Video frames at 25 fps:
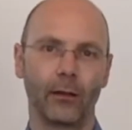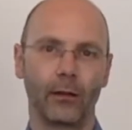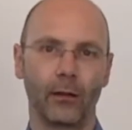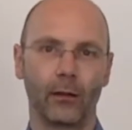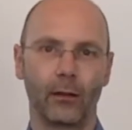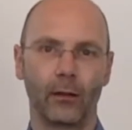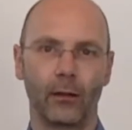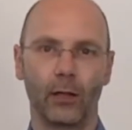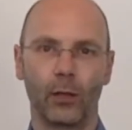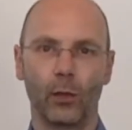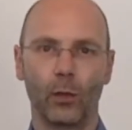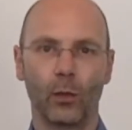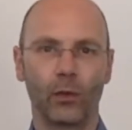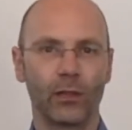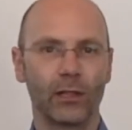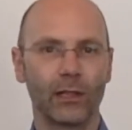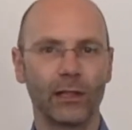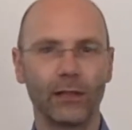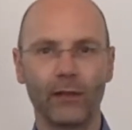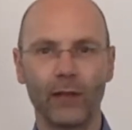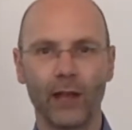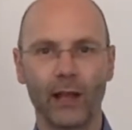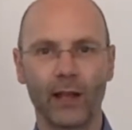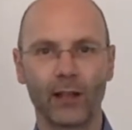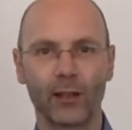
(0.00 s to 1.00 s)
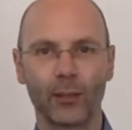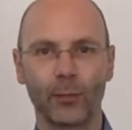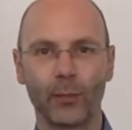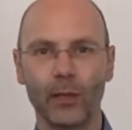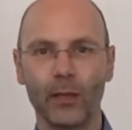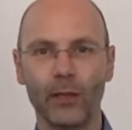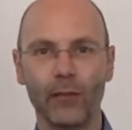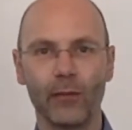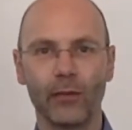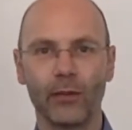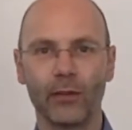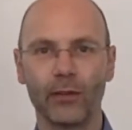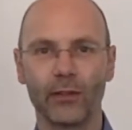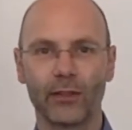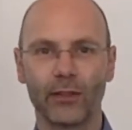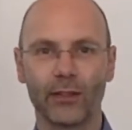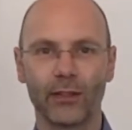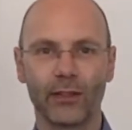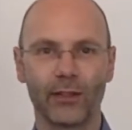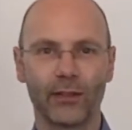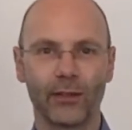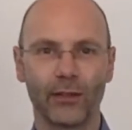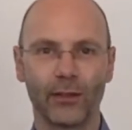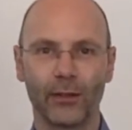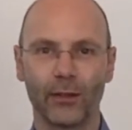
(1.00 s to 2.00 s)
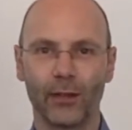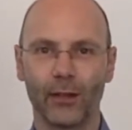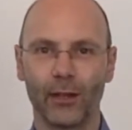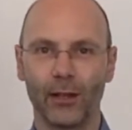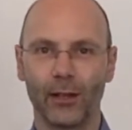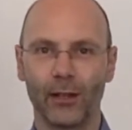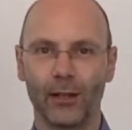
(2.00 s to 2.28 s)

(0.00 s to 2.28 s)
You want to live in experiences that